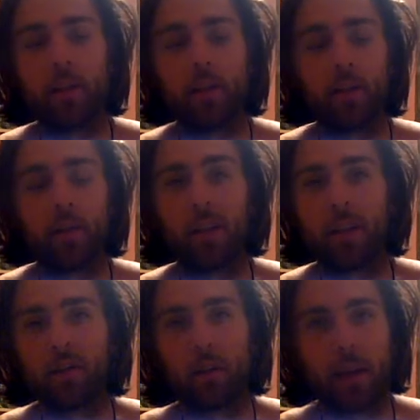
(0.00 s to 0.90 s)
into
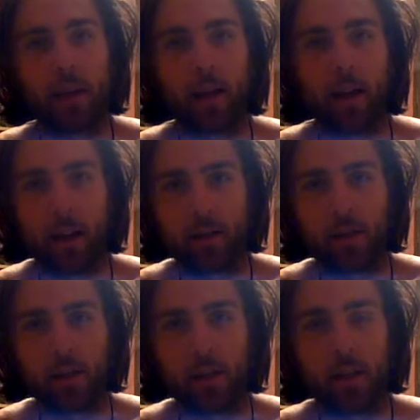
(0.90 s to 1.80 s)
electromagnetic
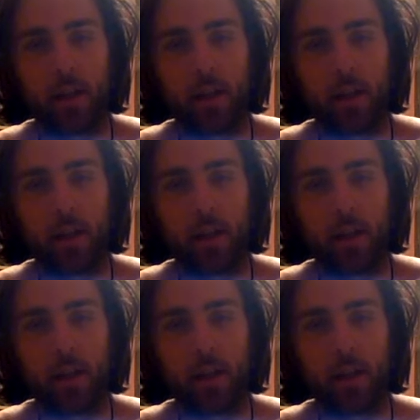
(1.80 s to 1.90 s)
energy